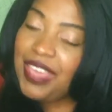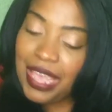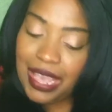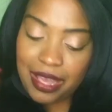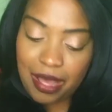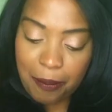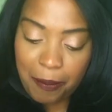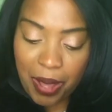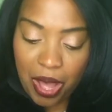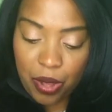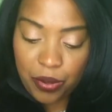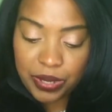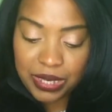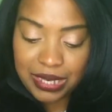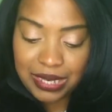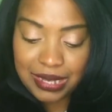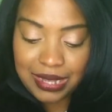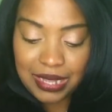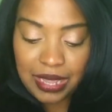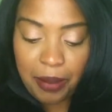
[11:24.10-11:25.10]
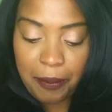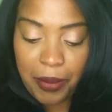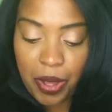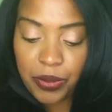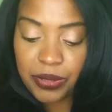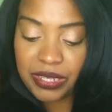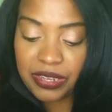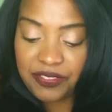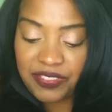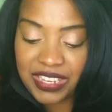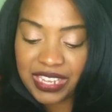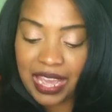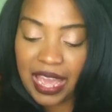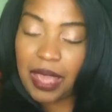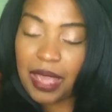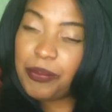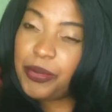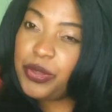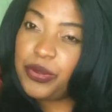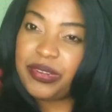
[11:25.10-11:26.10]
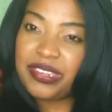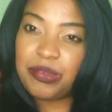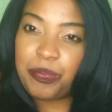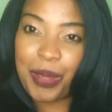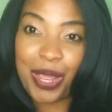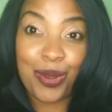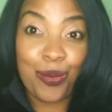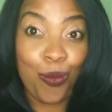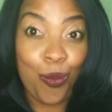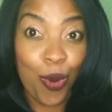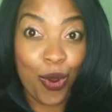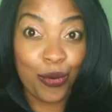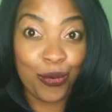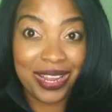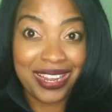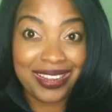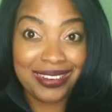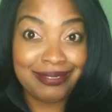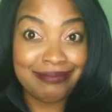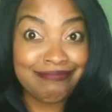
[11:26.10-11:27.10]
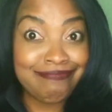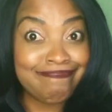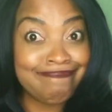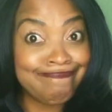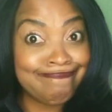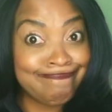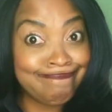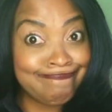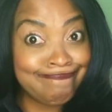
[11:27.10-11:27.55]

think about the amount of time you spend worrying